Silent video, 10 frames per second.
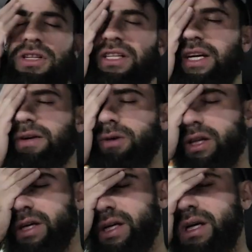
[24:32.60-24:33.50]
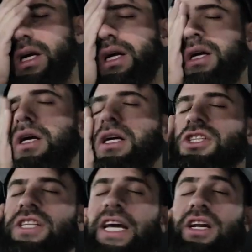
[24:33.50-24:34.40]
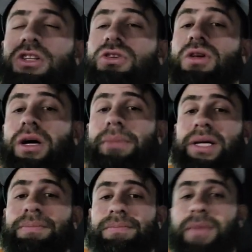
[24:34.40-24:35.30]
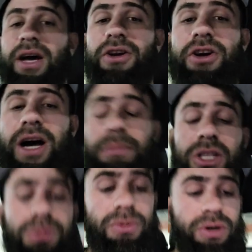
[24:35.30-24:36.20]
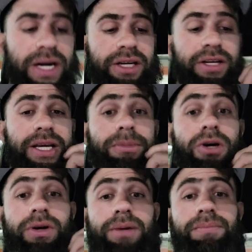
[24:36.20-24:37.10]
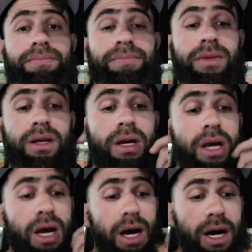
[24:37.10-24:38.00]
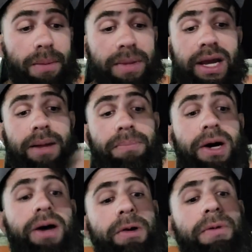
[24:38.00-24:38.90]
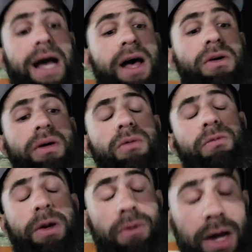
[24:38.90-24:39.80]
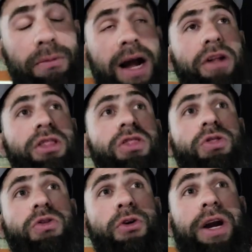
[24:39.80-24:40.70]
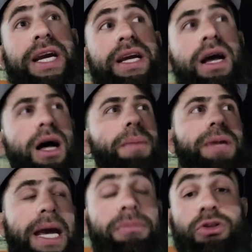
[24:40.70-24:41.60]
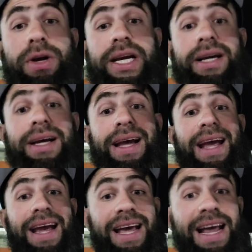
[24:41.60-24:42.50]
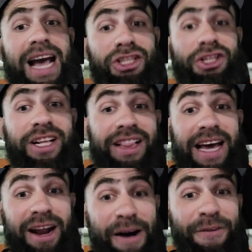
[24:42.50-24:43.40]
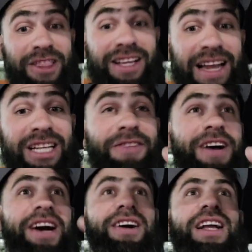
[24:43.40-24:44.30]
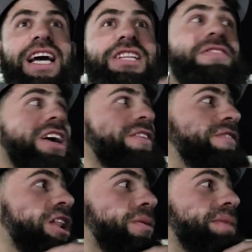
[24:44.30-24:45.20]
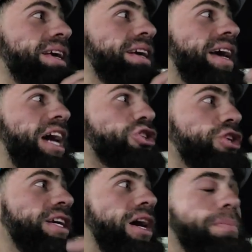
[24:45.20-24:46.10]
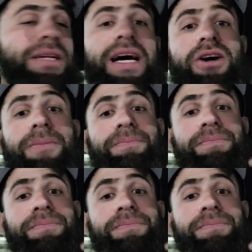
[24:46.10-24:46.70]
the day really is taking a toll on me. I don't know how much more I could keep going. But we won round 3, game 3. And I actually led off with the Electivire. Electivire followed me, actually helped out.